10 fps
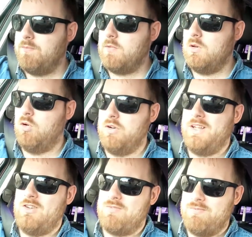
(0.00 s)
or at
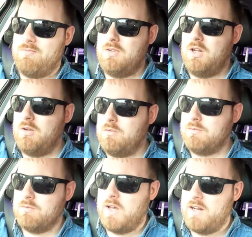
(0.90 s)
least
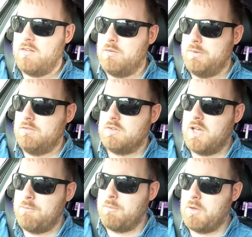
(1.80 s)
edit them and get
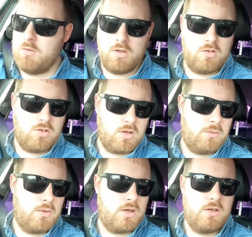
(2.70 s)
them uploaded.
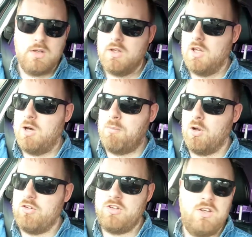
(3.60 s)
So
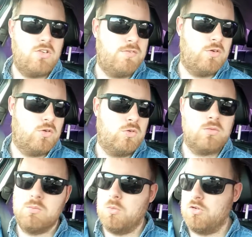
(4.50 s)
apologies if you're
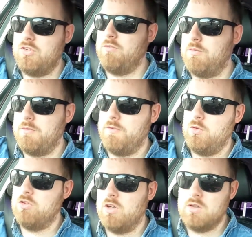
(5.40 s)
watching from the
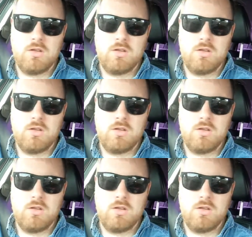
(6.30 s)
future,